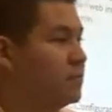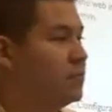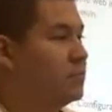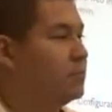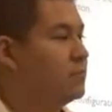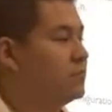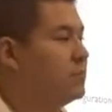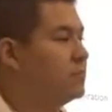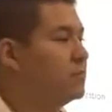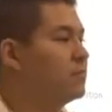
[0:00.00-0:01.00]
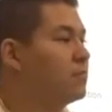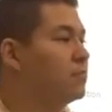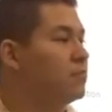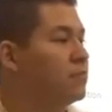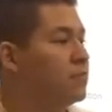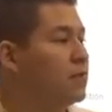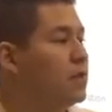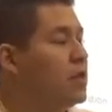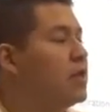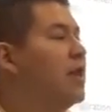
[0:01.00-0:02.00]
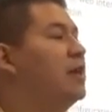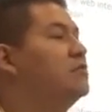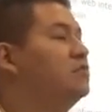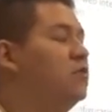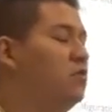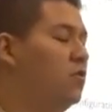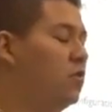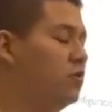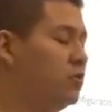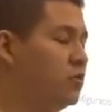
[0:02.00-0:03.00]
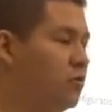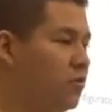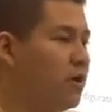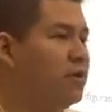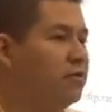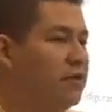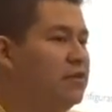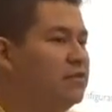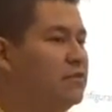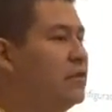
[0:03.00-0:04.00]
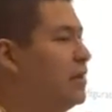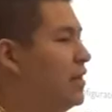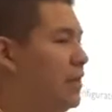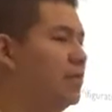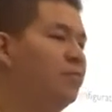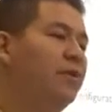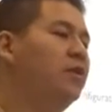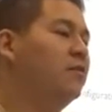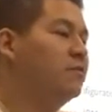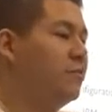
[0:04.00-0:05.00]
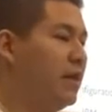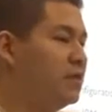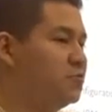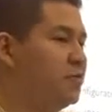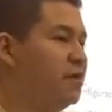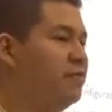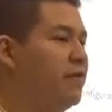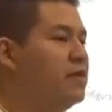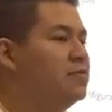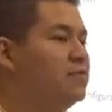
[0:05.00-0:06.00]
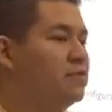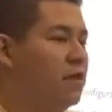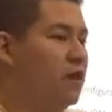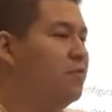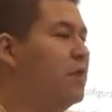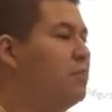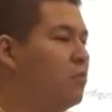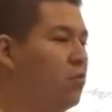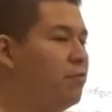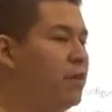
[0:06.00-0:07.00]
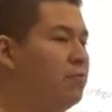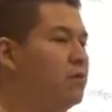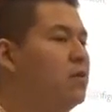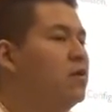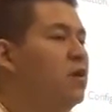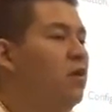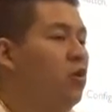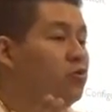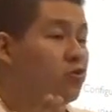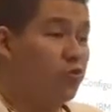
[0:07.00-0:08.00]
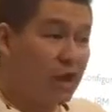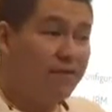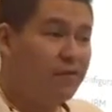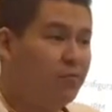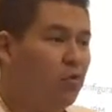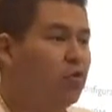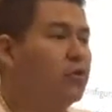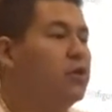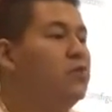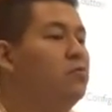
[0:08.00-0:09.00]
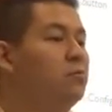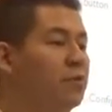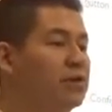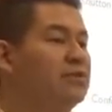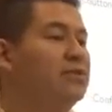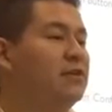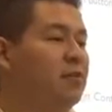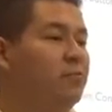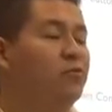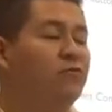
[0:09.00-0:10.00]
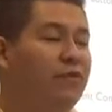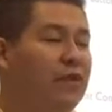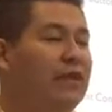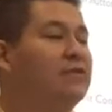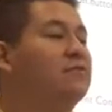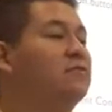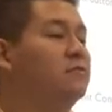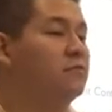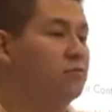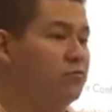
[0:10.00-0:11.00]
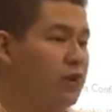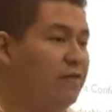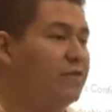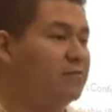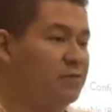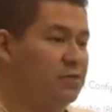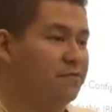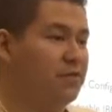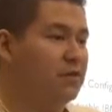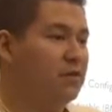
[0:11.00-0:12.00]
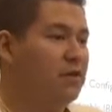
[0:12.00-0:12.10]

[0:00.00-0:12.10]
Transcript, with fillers: right, you have to use. Uh... Yeah. So on the Orion links, independent of the management interface, it's IBM or OBM. On your traffic port, you must set up your VLANs traffic specific.